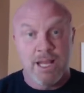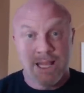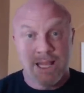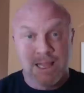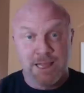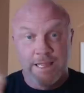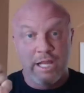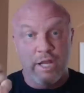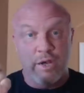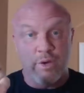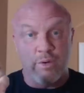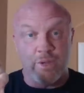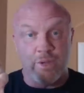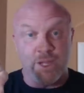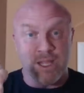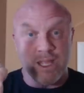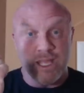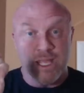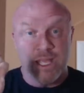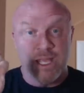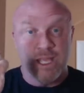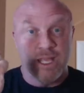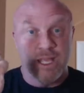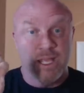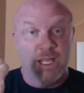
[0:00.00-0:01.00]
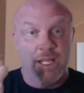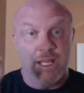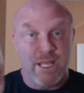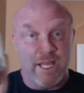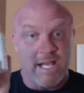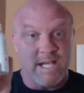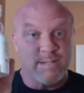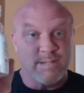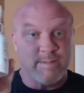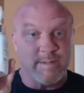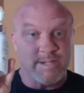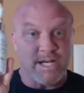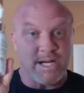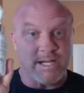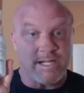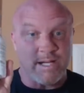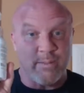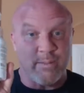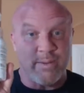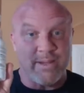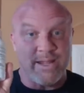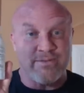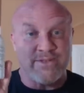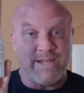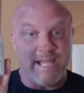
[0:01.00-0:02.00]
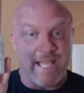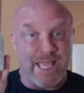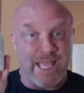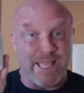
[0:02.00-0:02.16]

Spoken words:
Literally, has been checked out by the FDA,